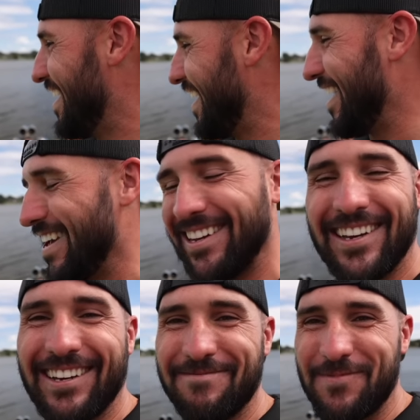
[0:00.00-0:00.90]
And
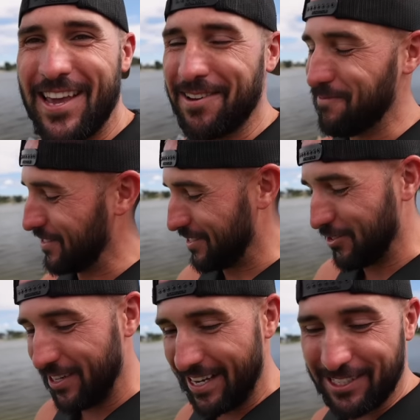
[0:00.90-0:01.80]
yeah, until
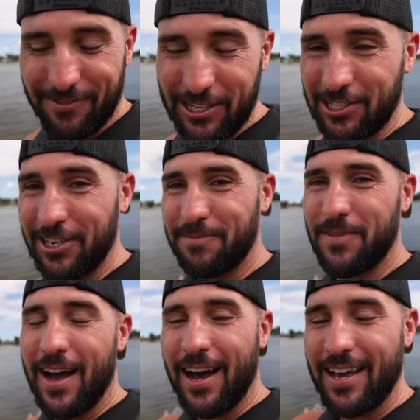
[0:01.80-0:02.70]
the next adventure,
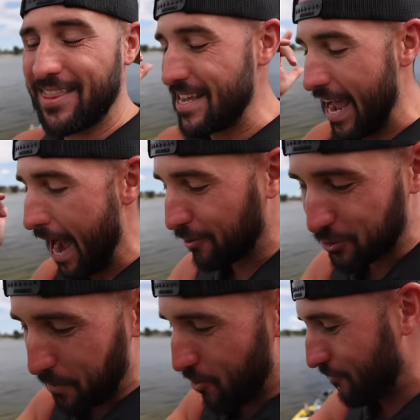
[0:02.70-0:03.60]
I think
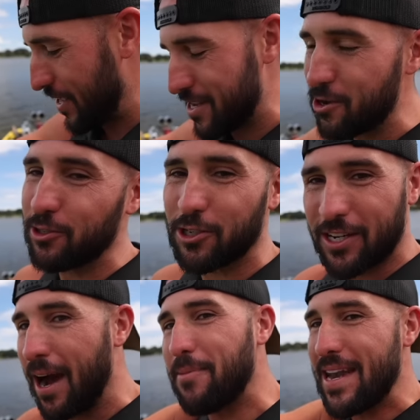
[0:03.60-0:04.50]
houseboat videos are
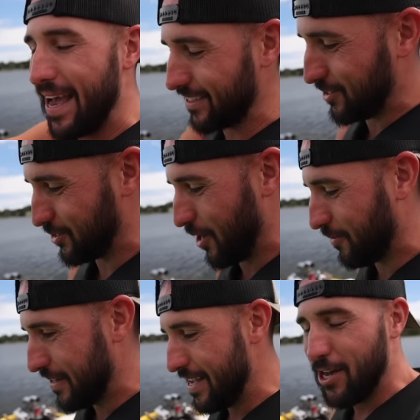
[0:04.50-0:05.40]
coming next. So
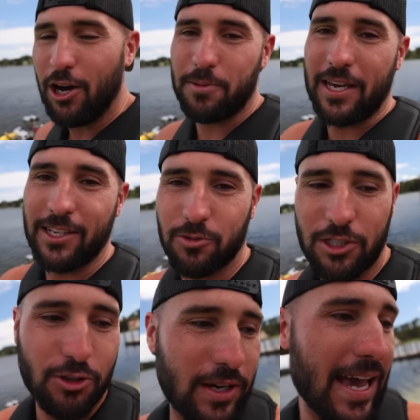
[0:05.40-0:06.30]
hope you guys will
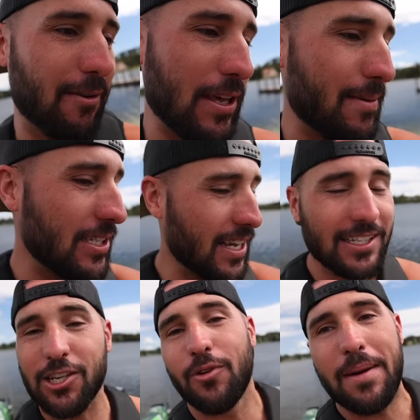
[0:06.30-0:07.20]
enjoy that. With that being said,
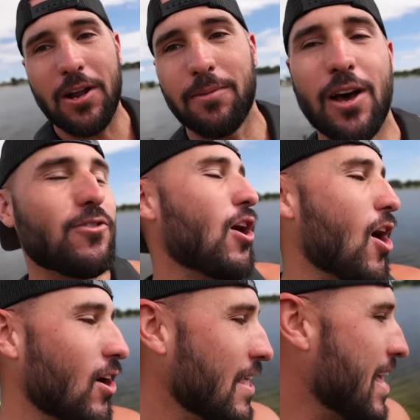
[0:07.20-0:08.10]
that's gonna wrap it up. Love y'all.